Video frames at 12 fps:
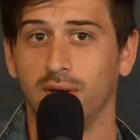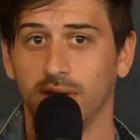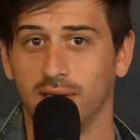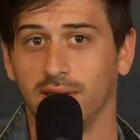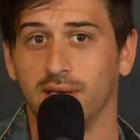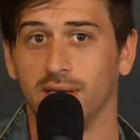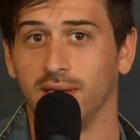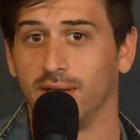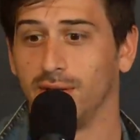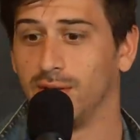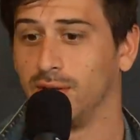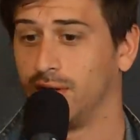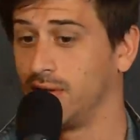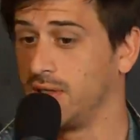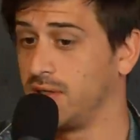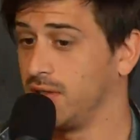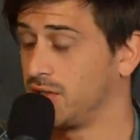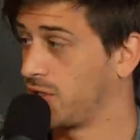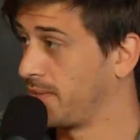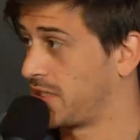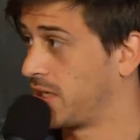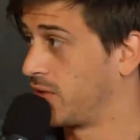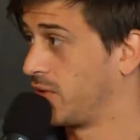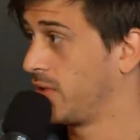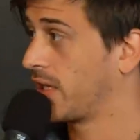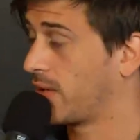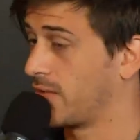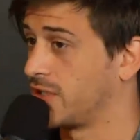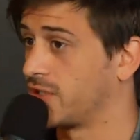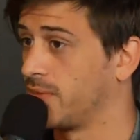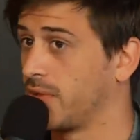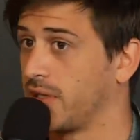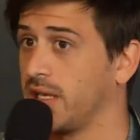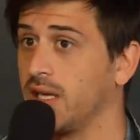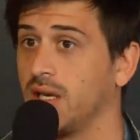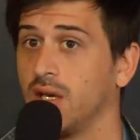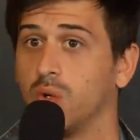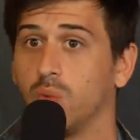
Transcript: uh, the Jean-Michel Deluc, our sommelier,